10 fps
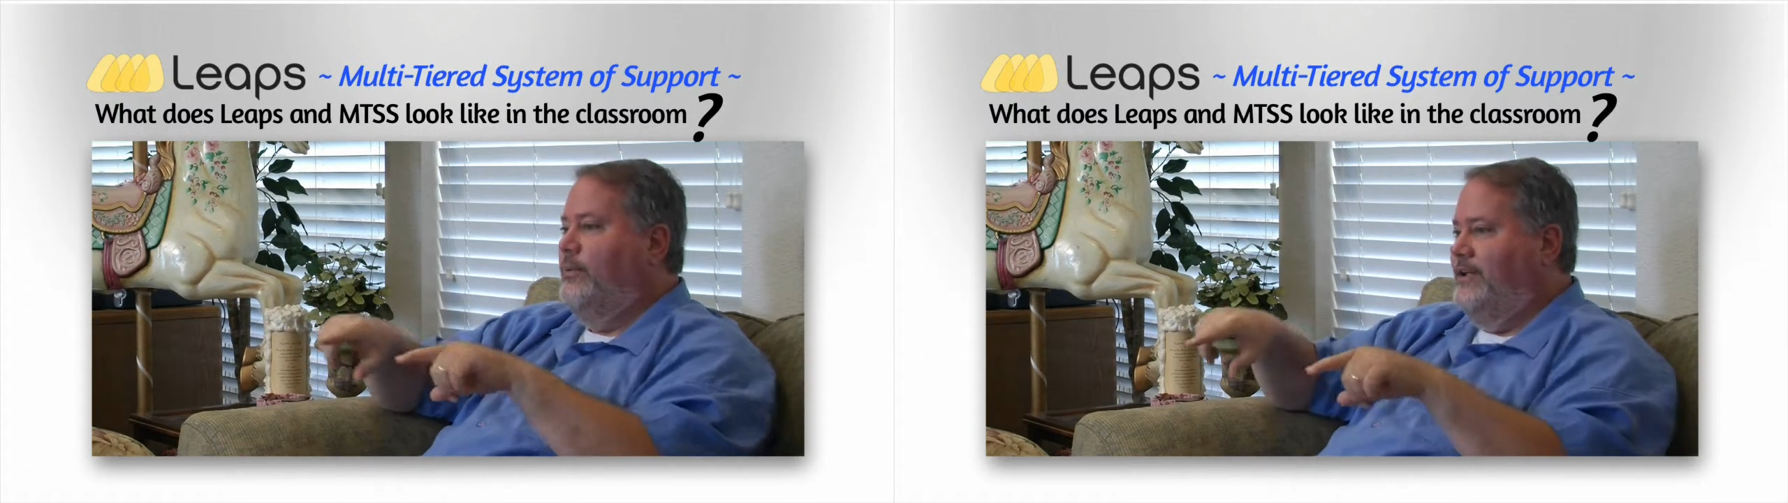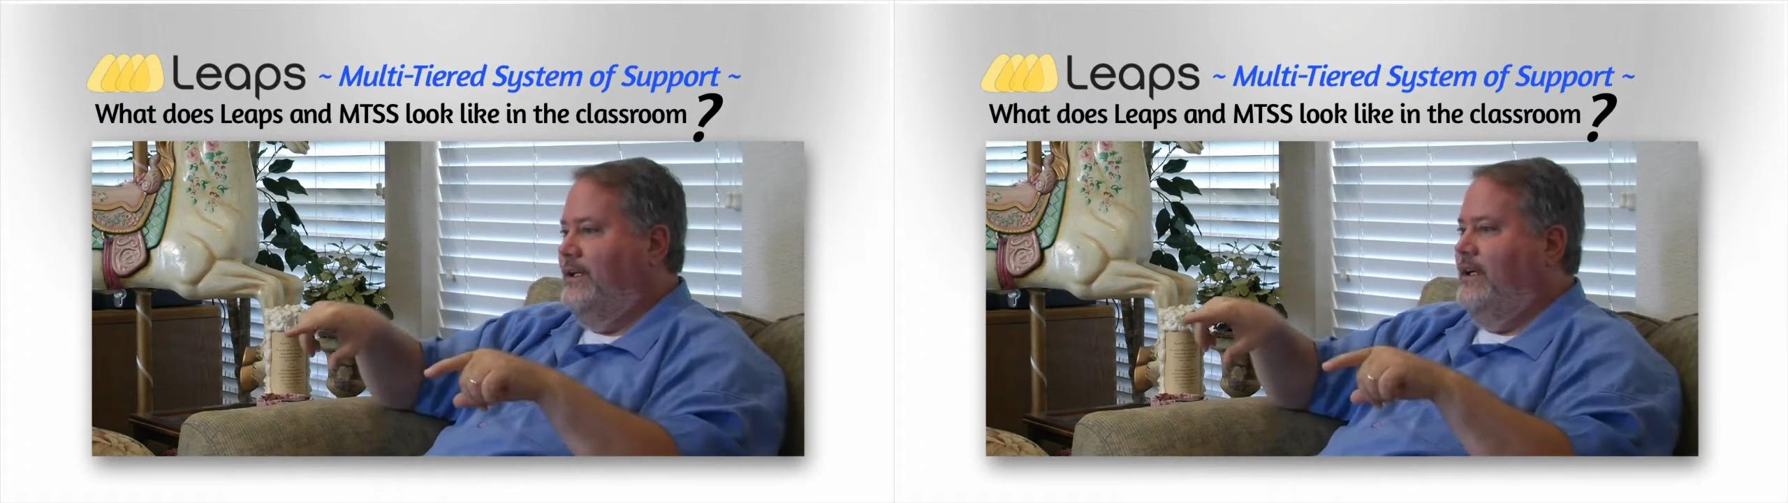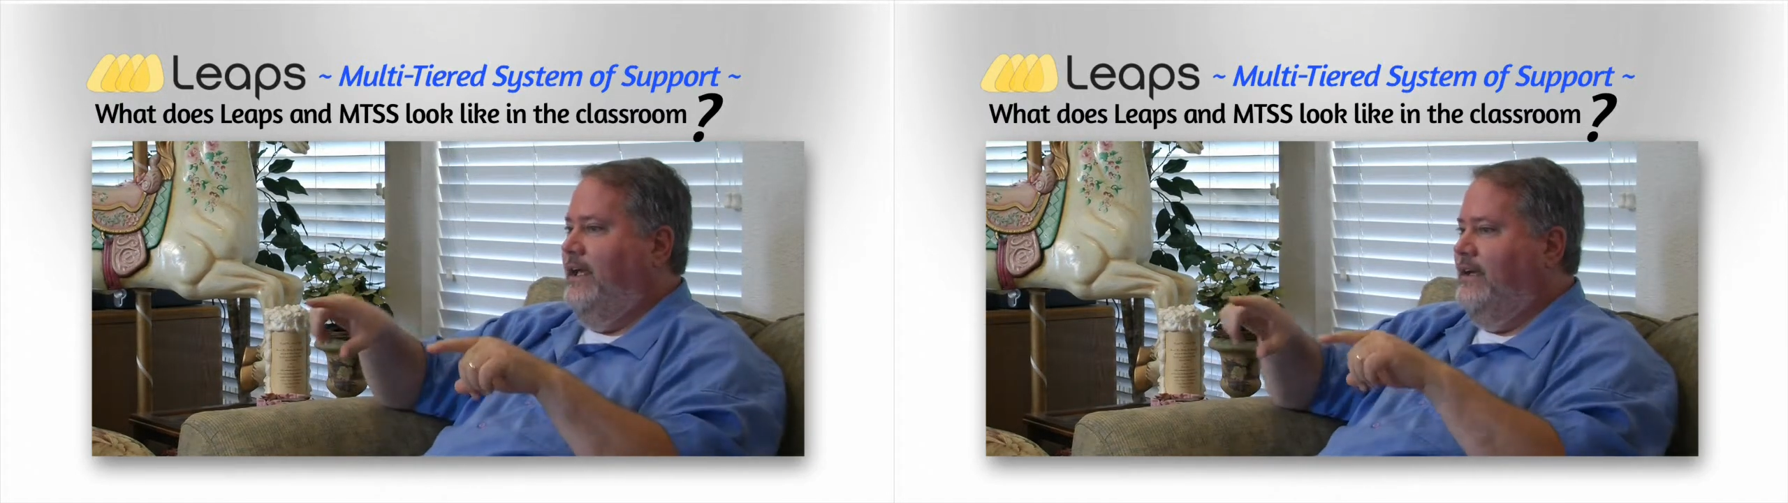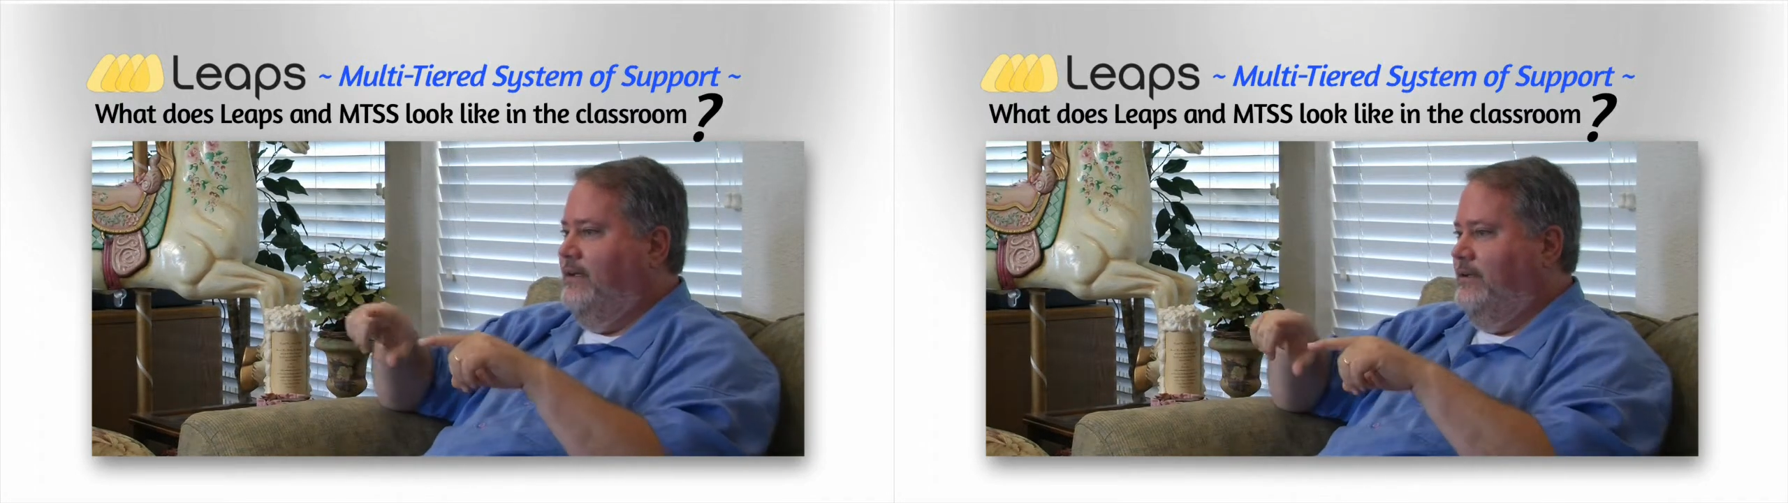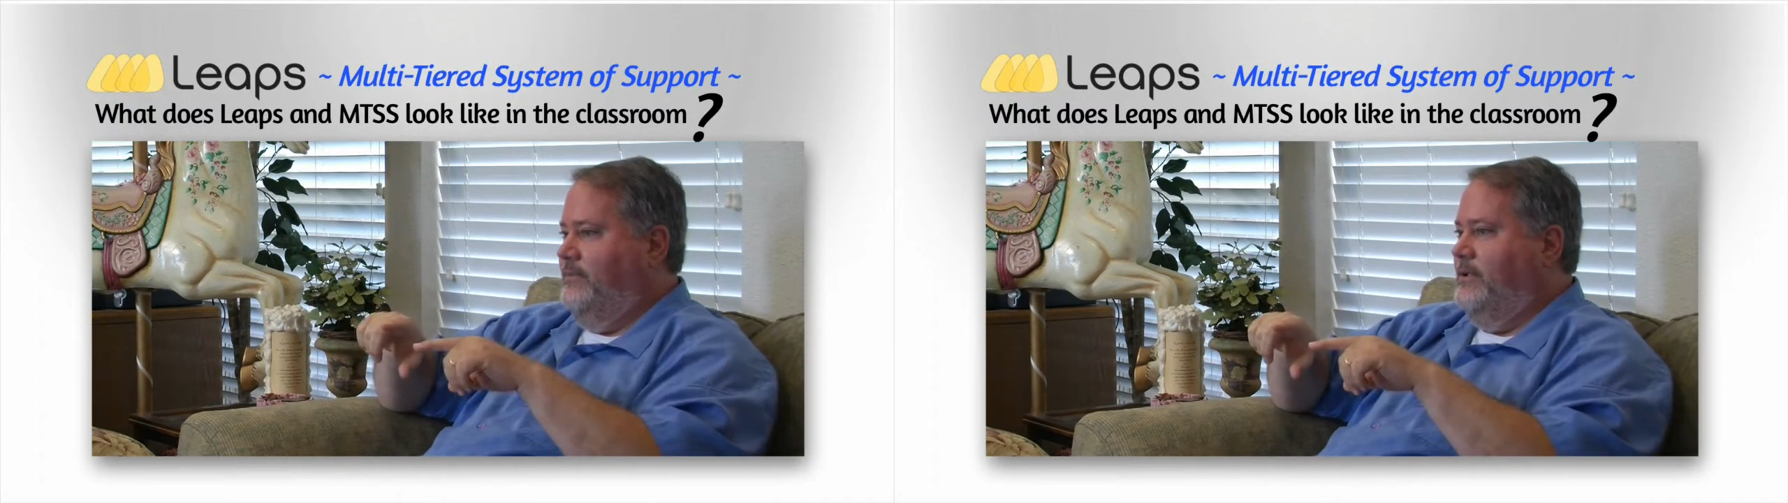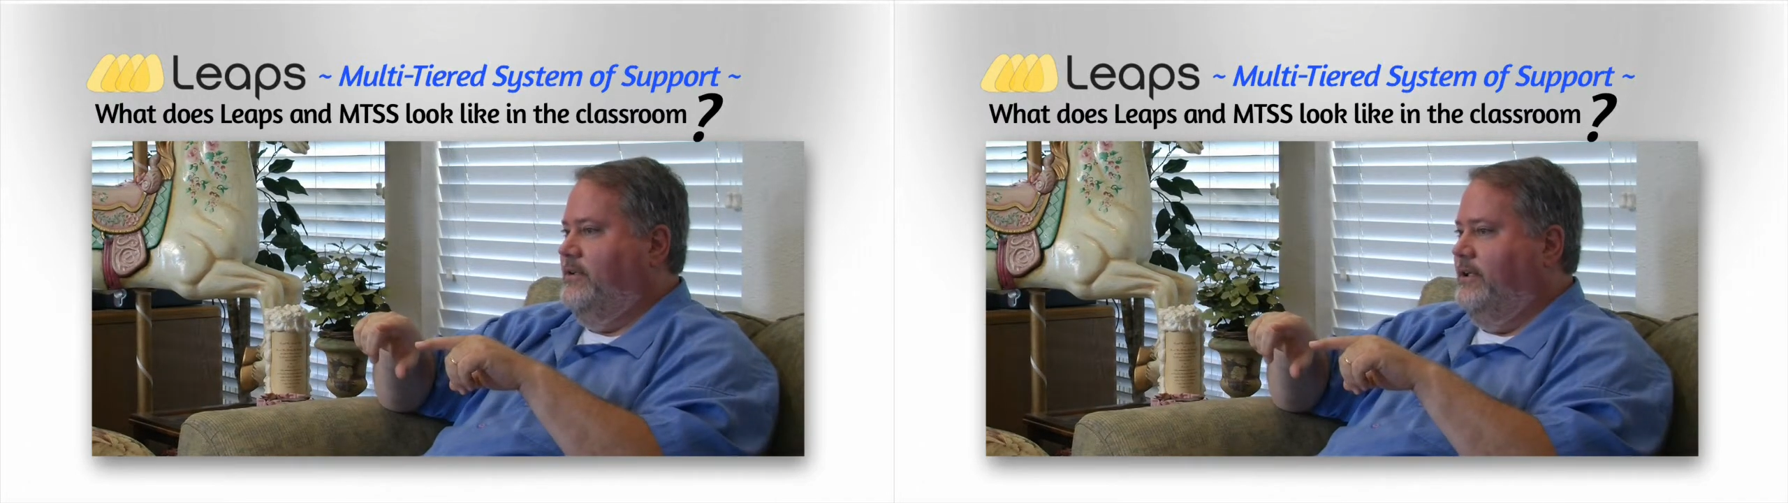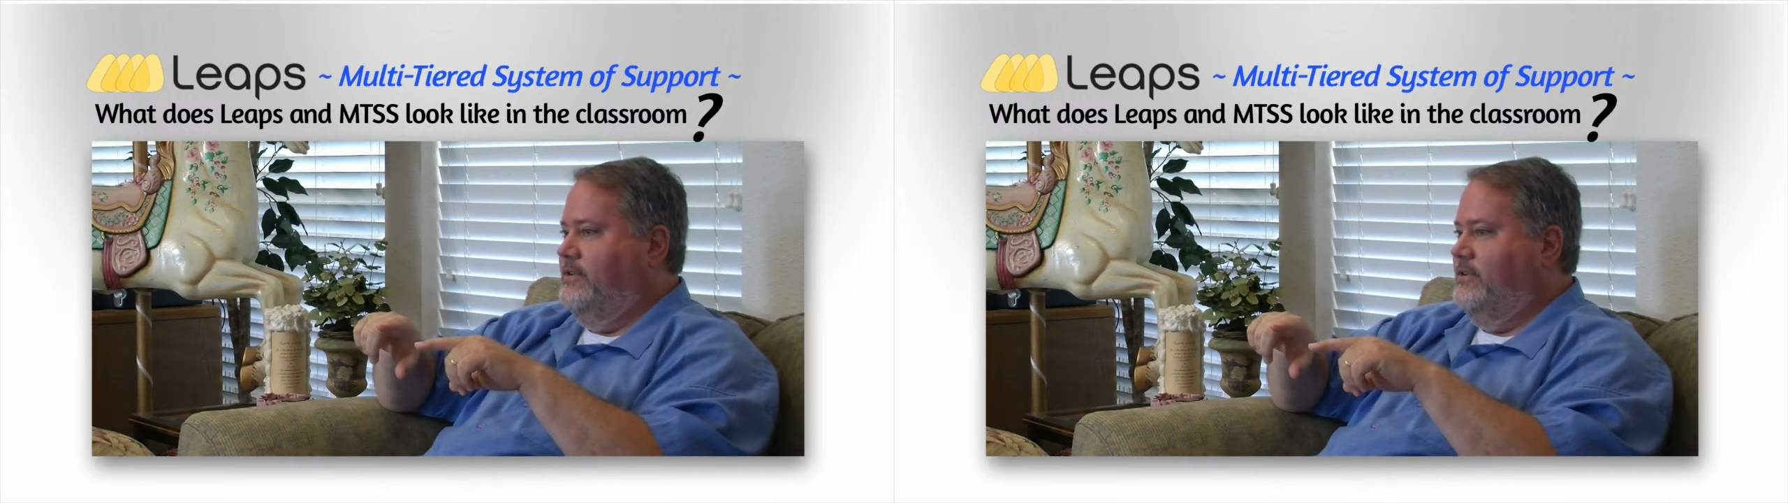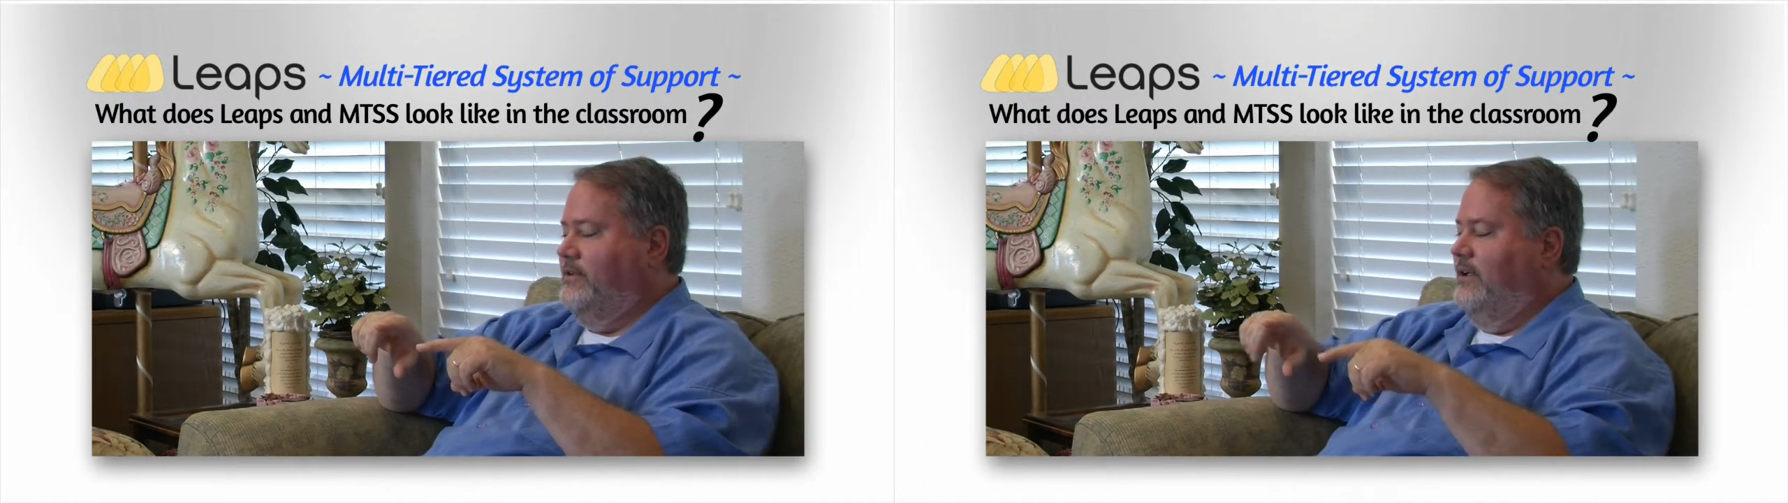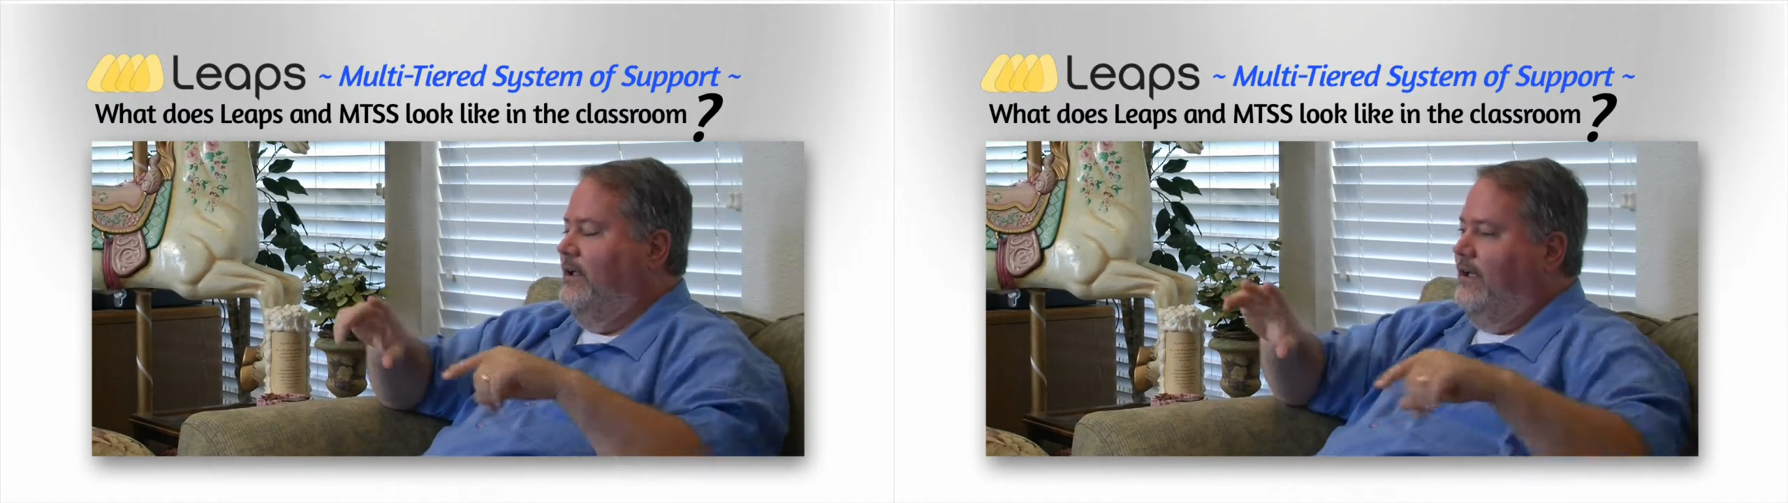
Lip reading: within an academic lesson.